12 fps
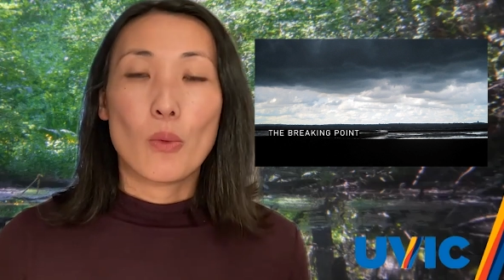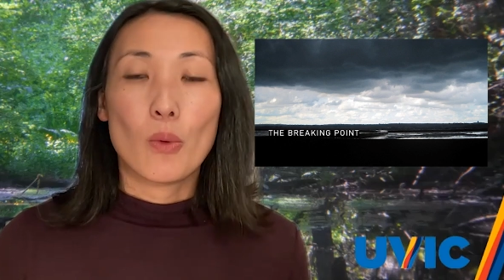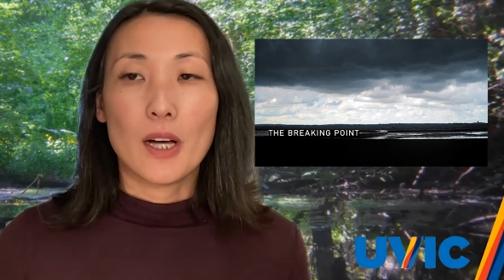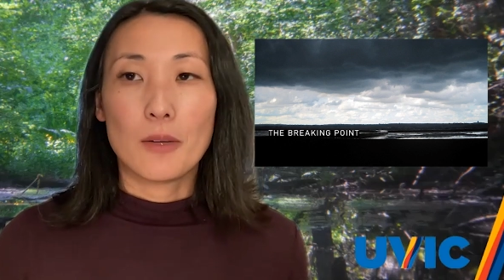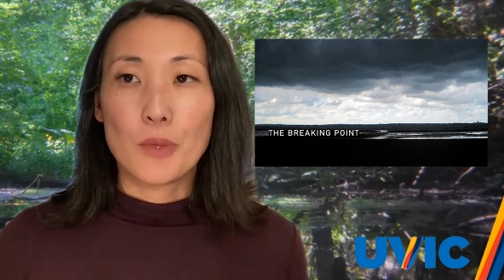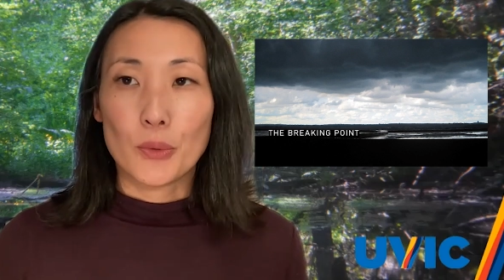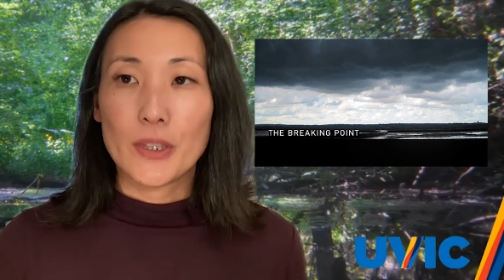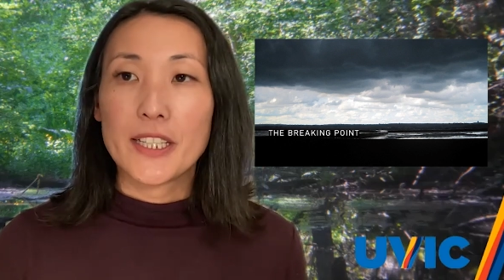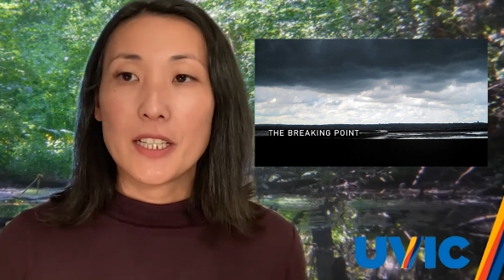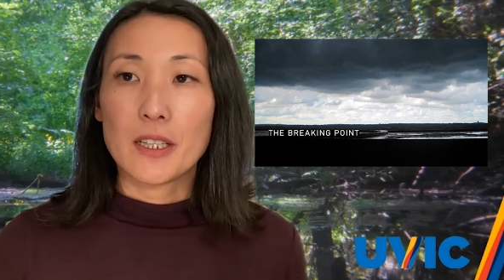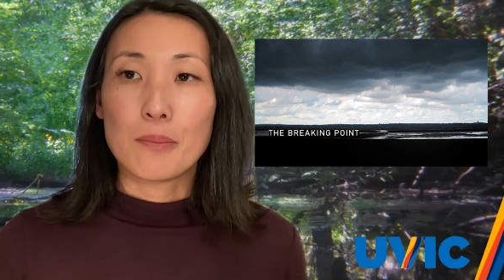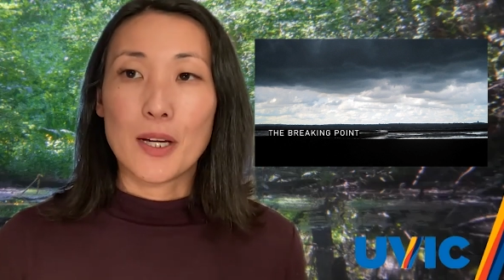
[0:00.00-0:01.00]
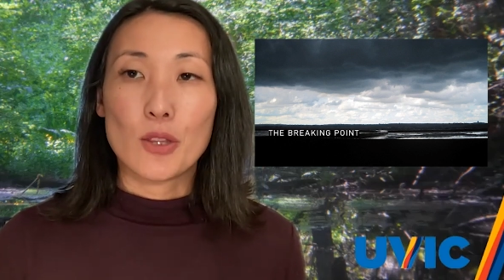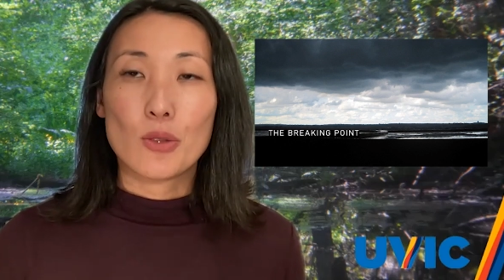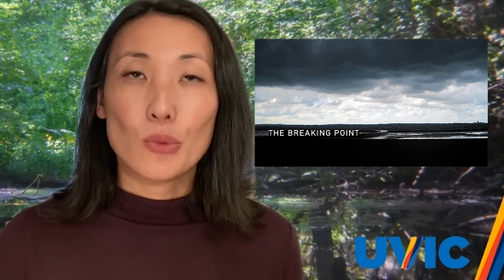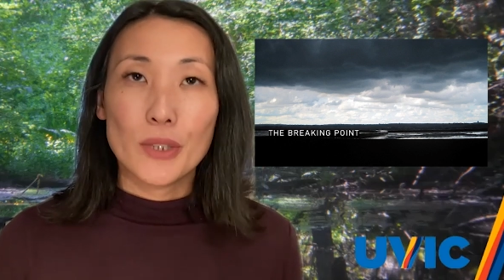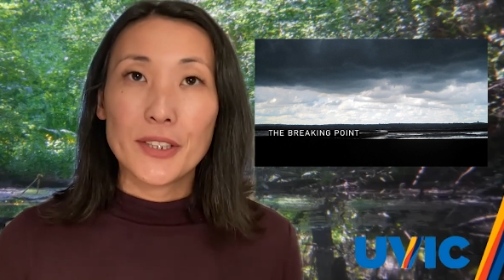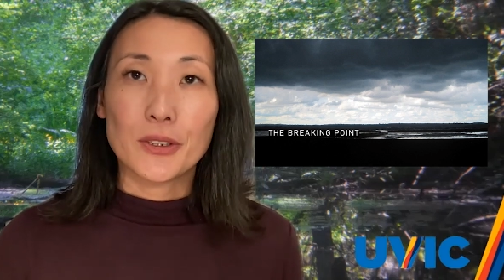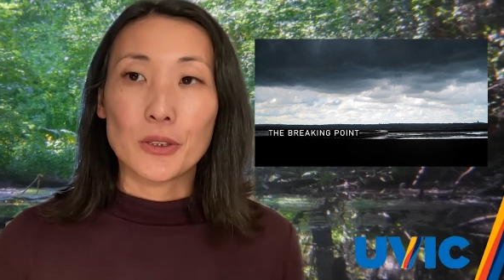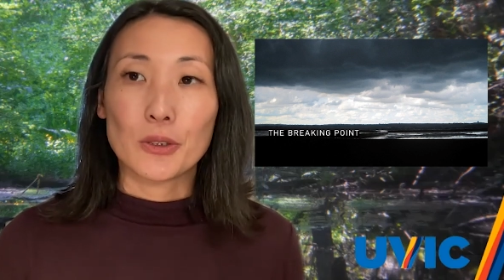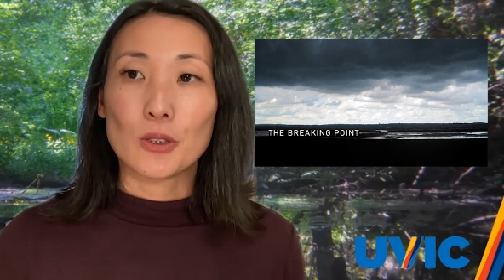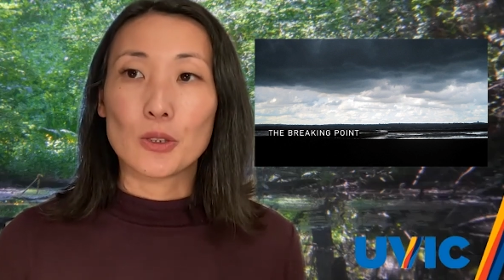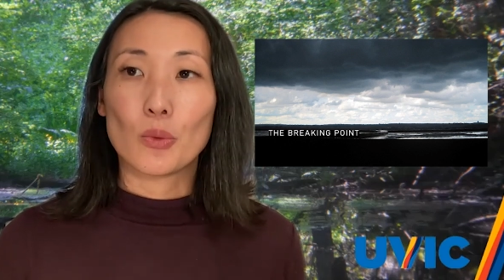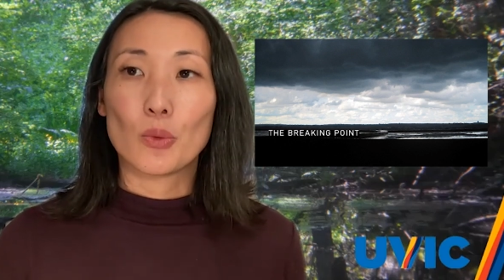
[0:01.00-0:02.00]
while Maria, my
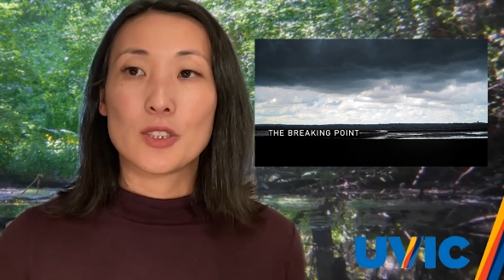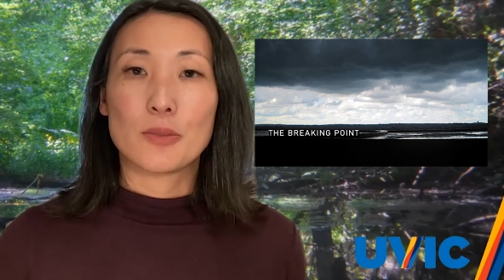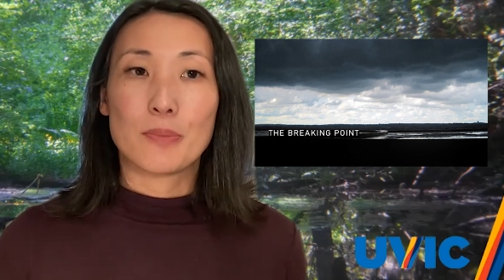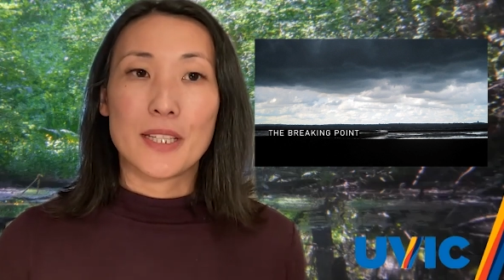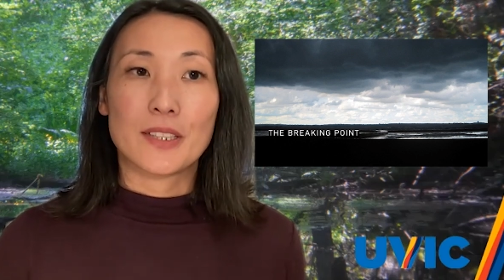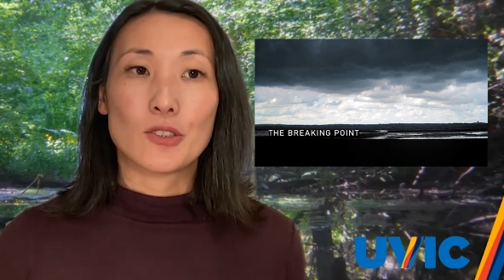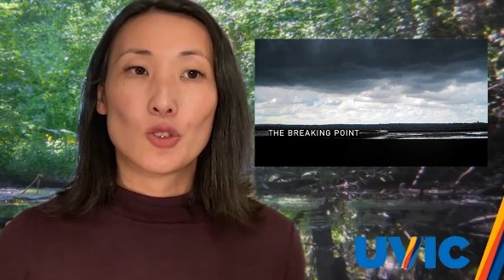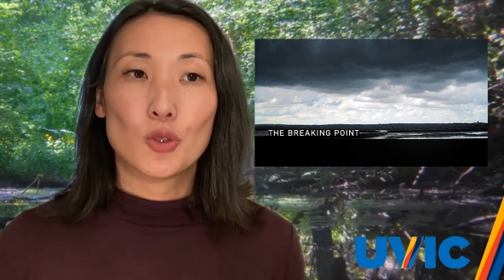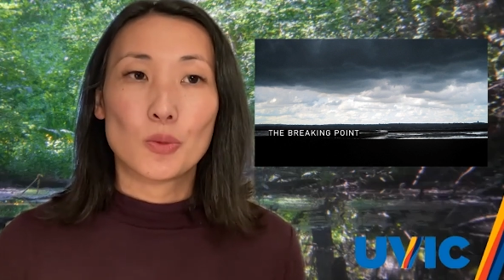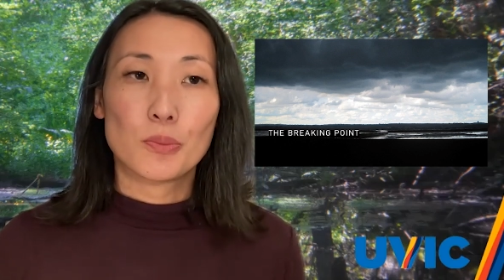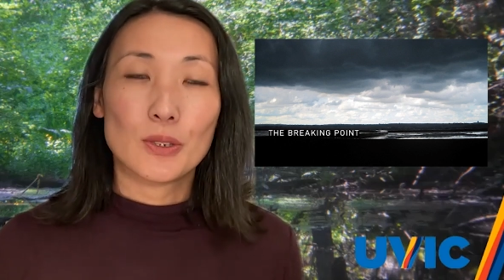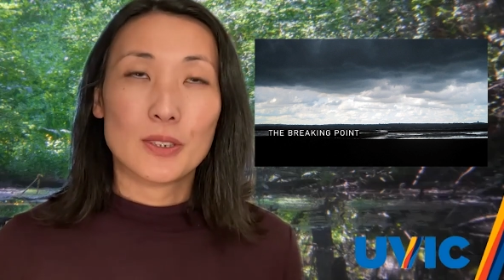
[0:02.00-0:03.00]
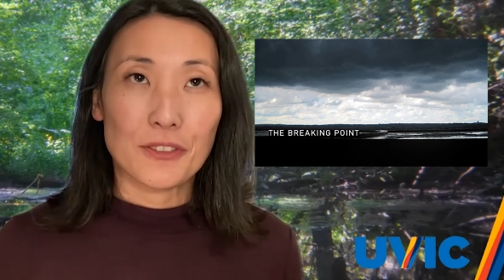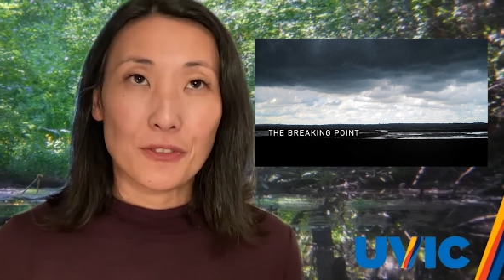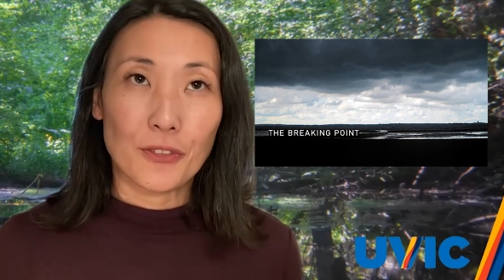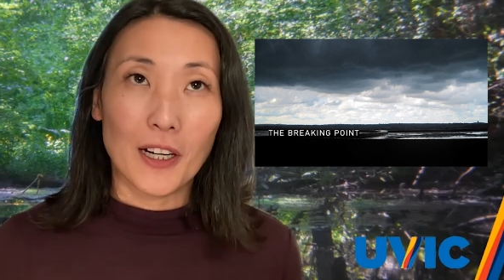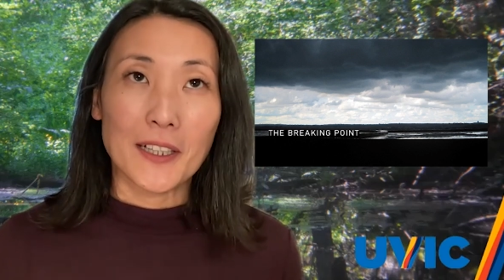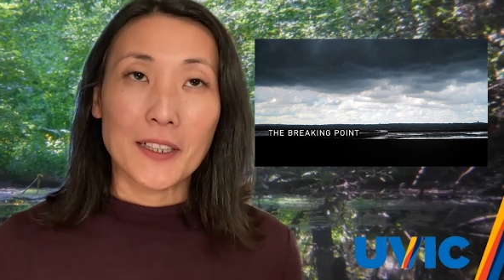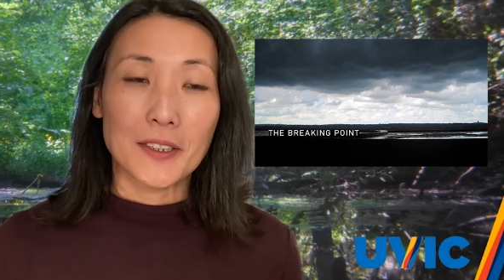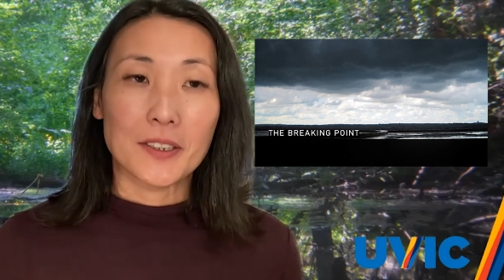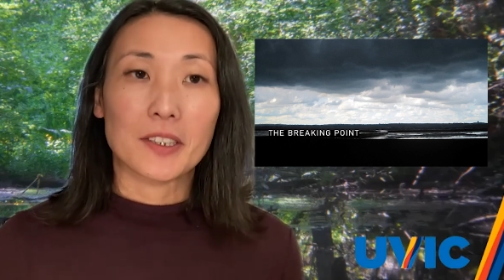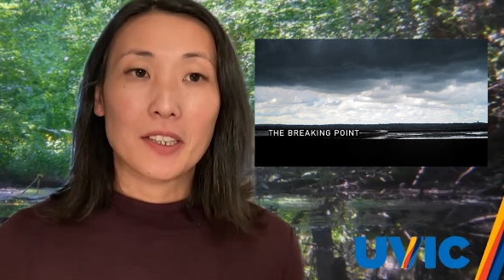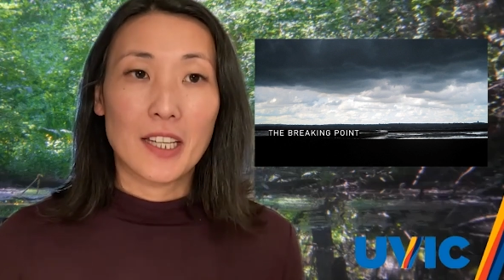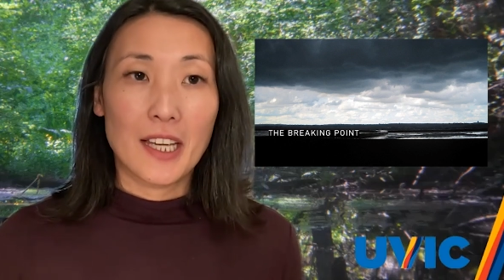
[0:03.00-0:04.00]
3-year-old, was being super
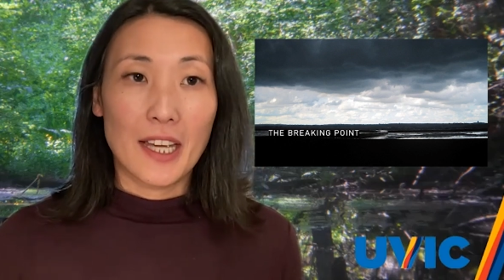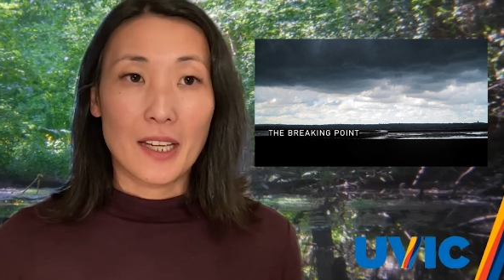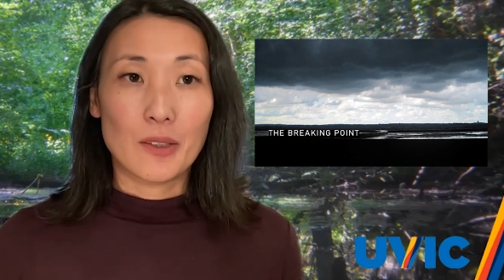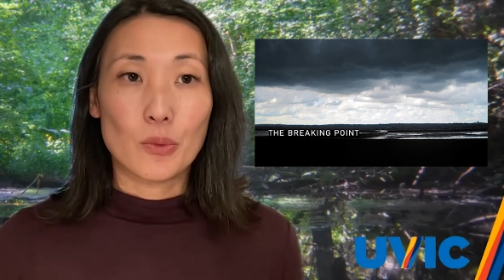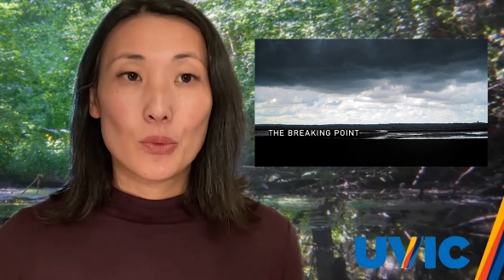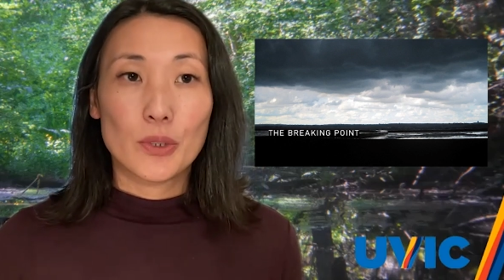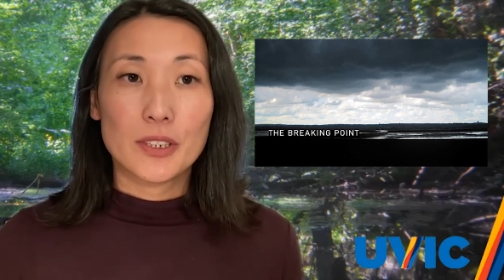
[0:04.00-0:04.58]
defiant and